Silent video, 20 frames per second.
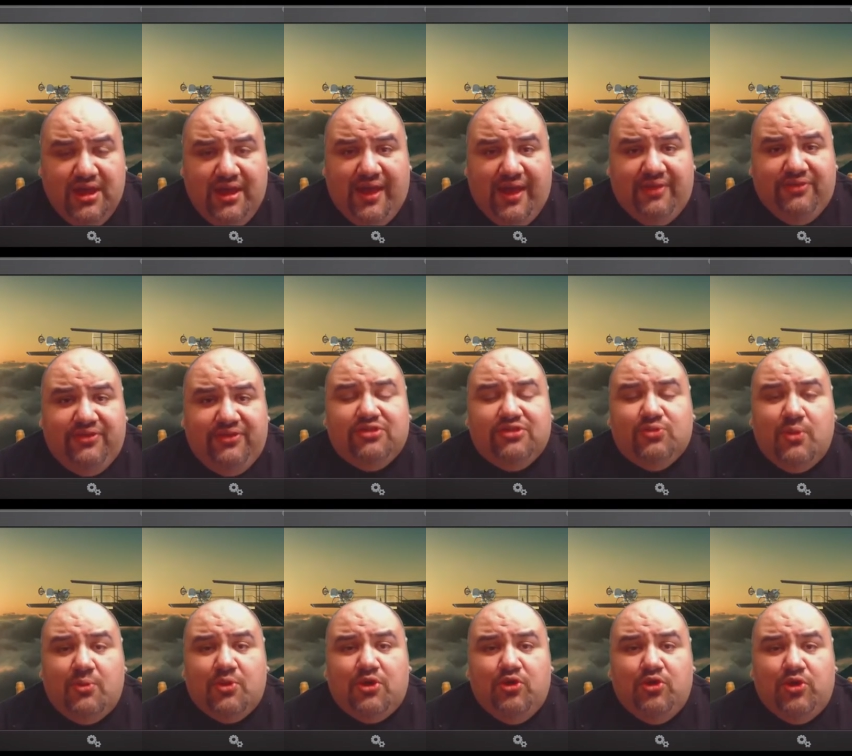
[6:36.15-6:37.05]
And this
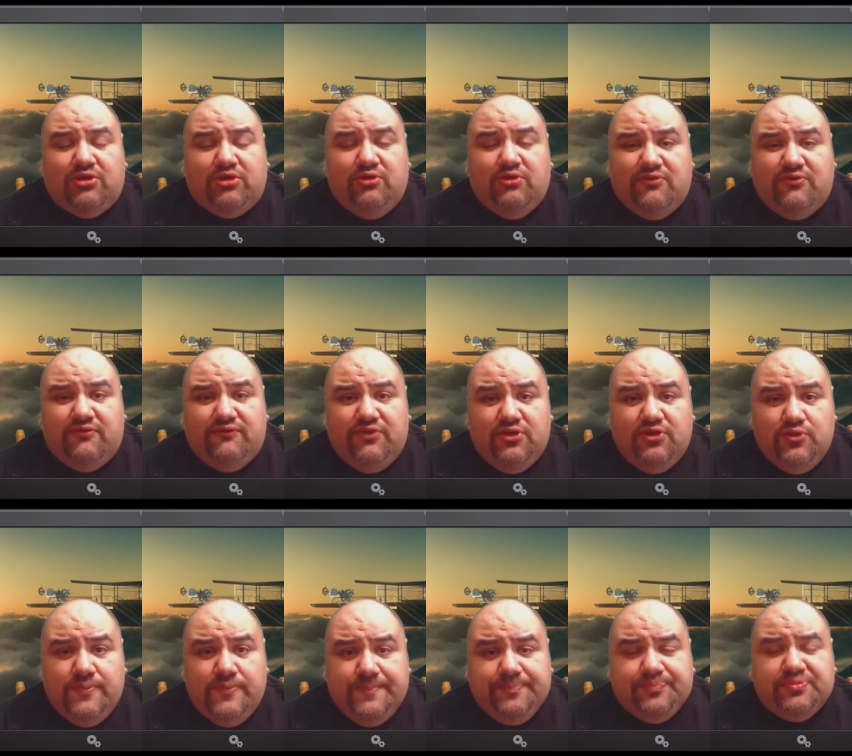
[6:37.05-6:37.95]
one, we're going to
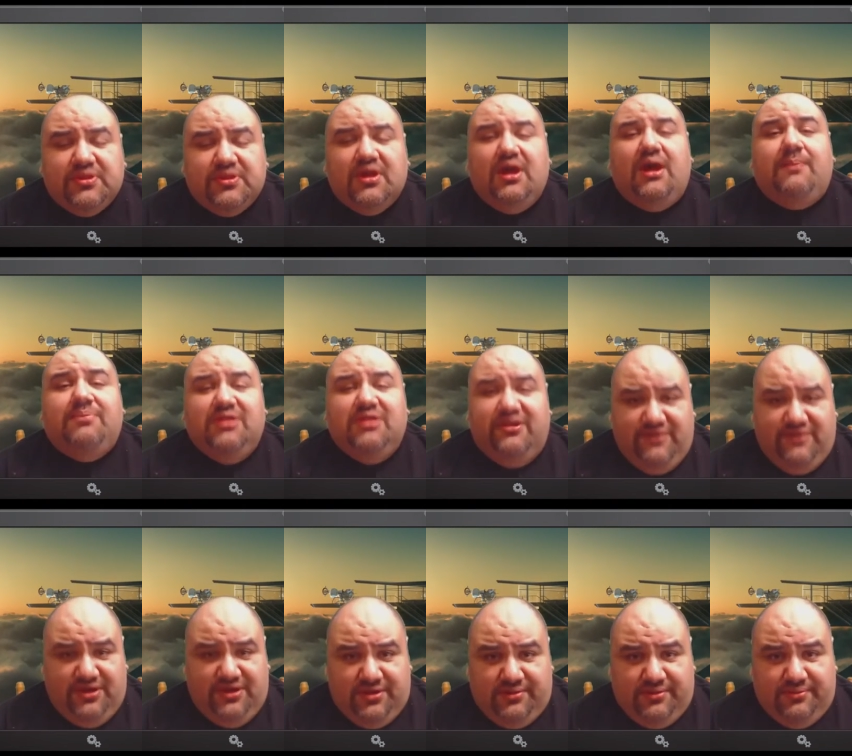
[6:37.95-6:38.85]
review
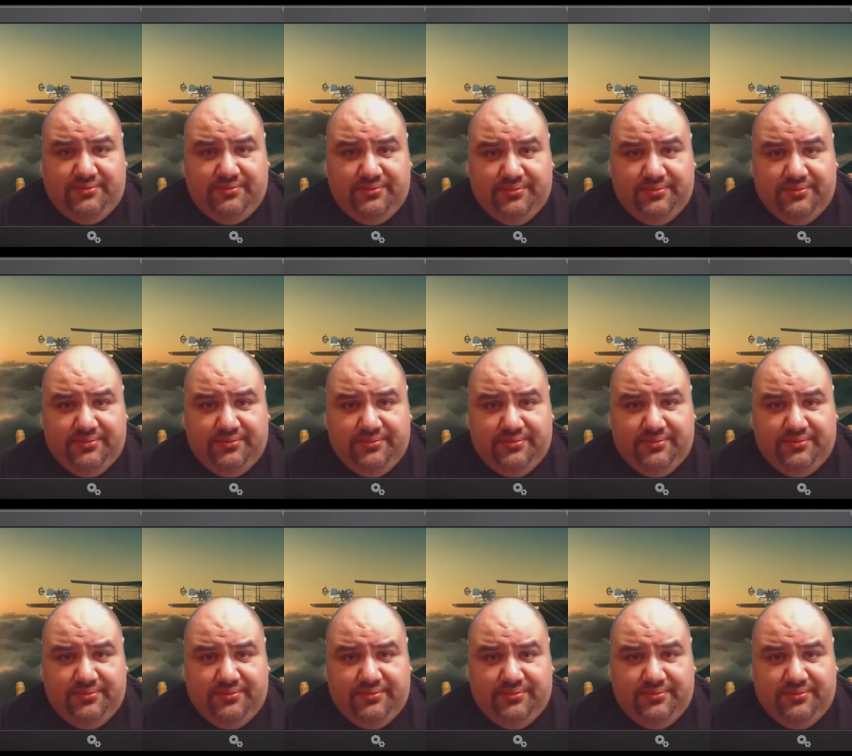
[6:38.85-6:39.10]
Oblivion.